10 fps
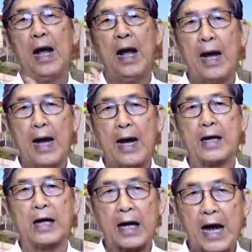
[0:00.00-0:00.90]
are
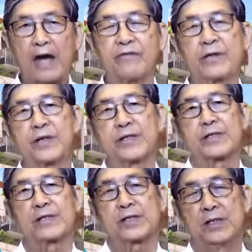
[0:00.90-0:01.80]

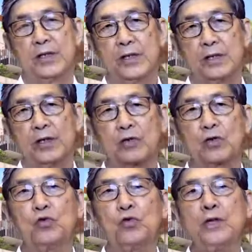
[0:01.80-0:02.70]
covenants. Not
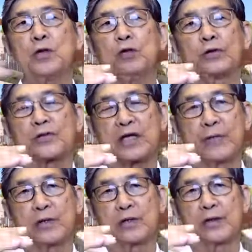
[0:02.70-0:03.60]
2 equals
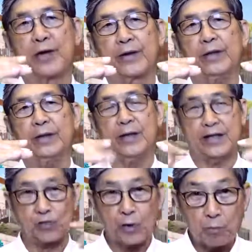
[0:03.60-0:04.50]
coming together
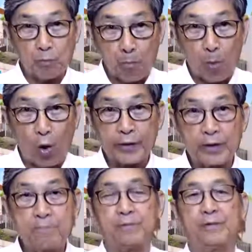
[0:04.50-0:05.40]
is what
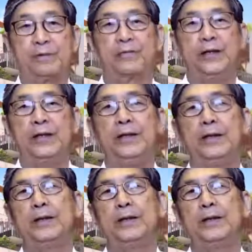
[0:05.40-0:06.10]
modern people think.